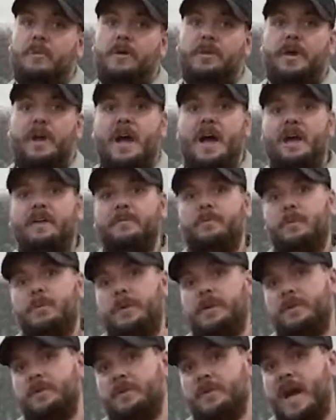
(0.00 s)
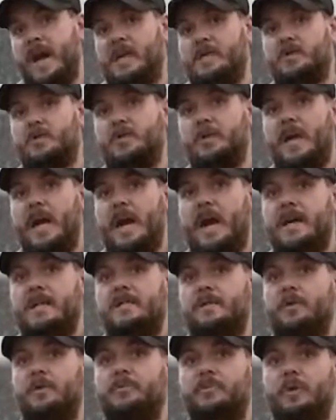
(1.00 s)
where they have either natural
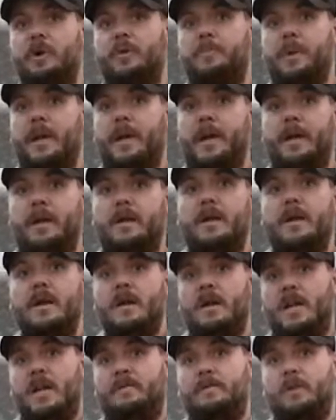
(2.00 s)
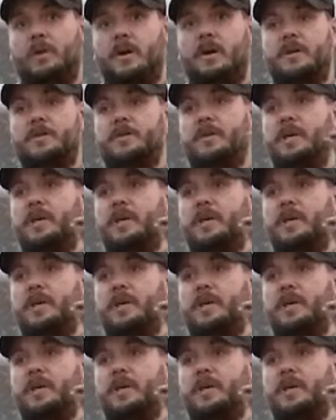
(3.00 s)
gas or propane and have a large